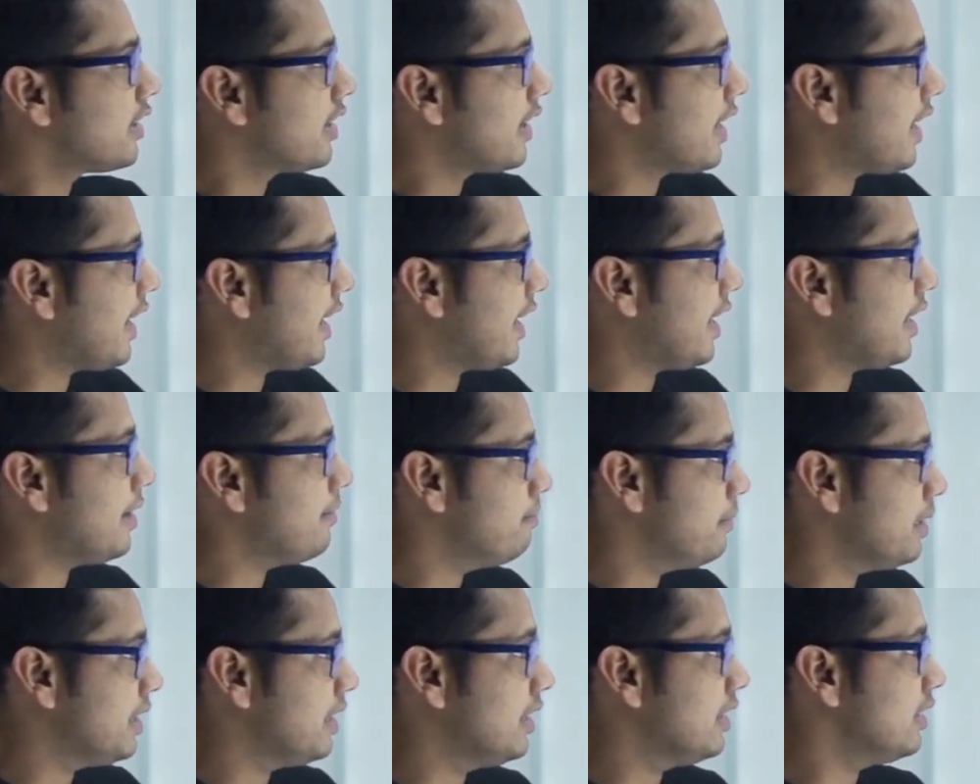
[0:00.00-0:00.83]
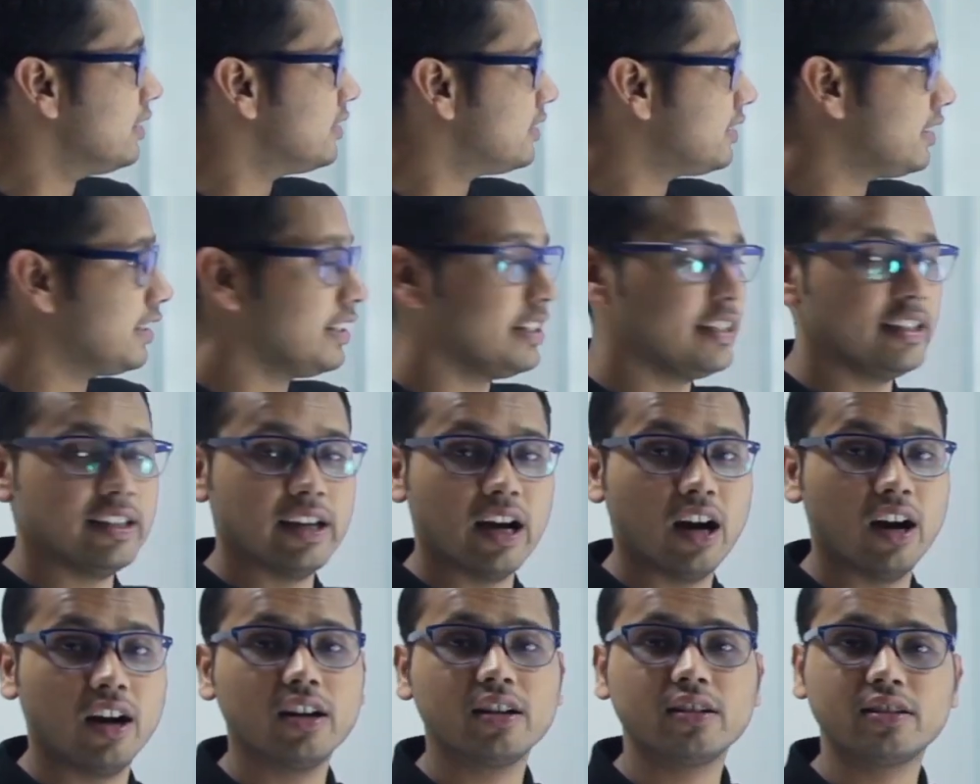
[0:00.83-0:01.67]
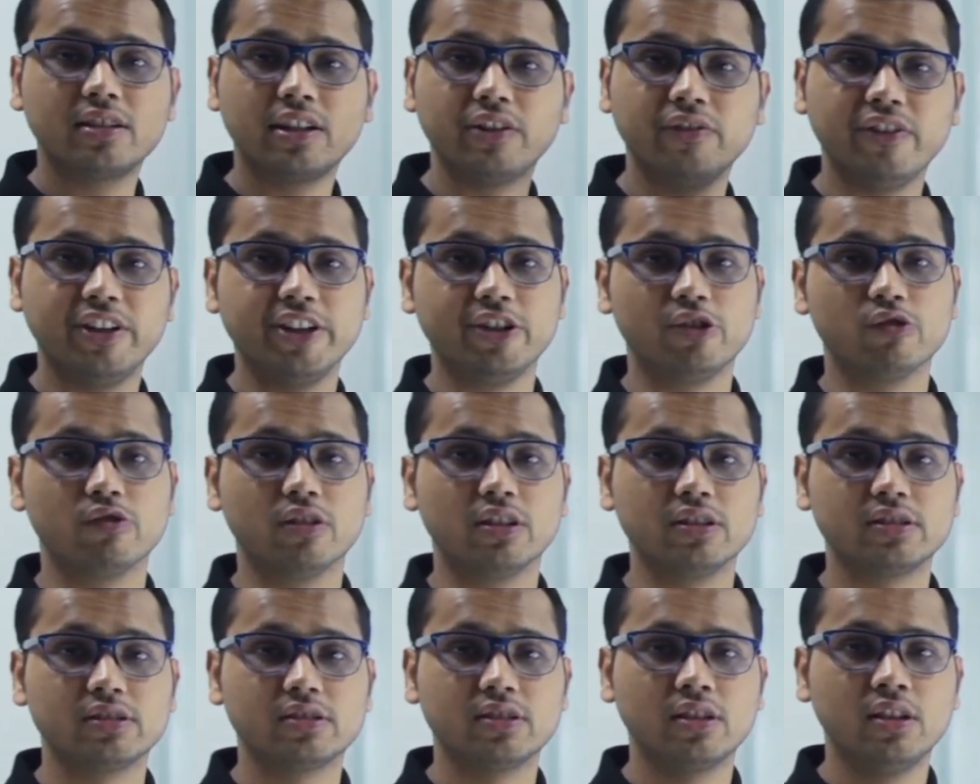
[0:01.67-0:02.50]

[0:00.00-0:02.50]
A, B, C are given to us.